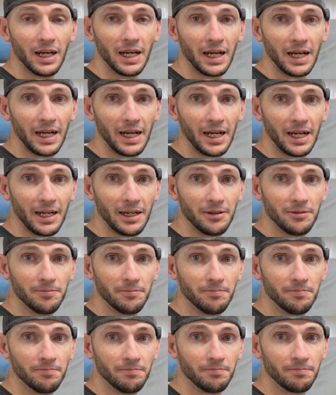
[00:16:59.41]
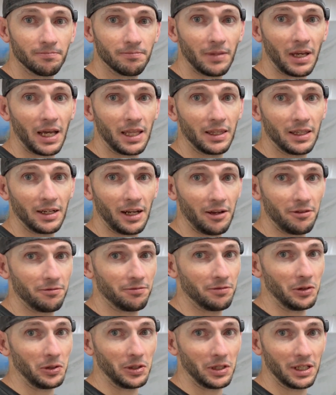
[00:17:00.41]
And then I
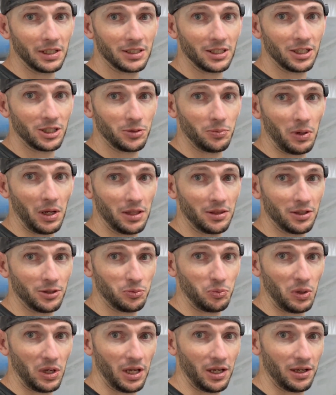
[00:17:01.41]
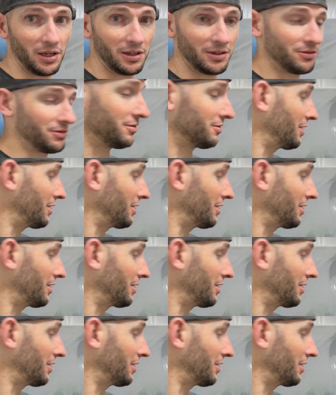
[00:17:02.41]
fully anticipate this being